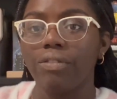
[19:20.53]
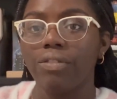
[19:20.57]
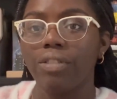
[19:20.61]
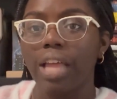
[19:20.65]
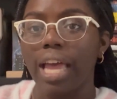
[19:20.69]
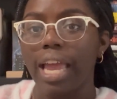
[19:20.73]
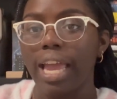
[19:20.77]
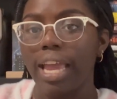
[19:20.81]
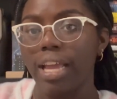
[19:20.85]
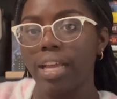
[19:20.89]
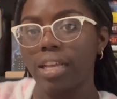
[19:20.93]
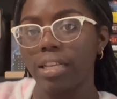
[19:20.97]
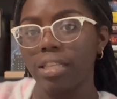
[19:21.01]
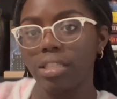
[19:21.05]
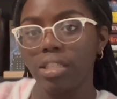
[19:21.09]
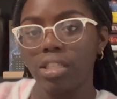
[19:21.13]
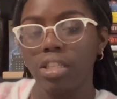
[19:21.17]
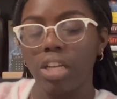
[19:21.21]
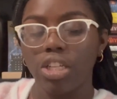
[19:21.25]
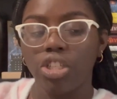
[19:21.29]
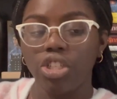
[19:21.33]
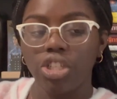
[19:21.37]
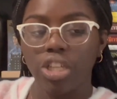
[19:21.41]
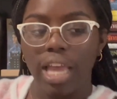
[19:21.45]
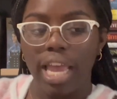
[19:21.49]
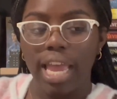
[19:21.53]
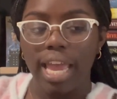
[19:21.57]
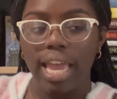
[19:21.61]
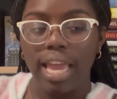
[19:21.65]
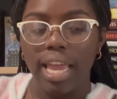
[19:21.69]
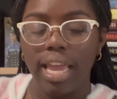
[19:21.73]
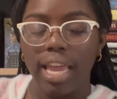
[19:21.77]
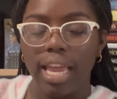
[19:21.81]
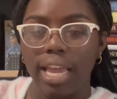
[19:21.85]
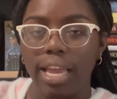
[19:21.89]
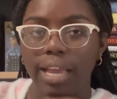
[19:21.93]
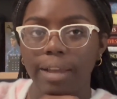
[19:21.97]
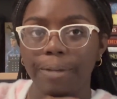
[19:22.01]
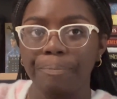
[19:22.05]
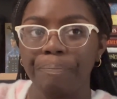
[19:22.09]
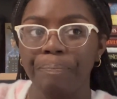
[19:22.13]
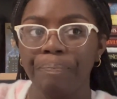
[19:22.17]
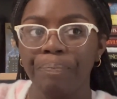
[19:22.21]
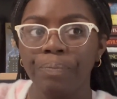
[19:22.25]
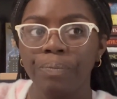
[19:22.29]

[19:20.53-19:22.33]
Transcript: like we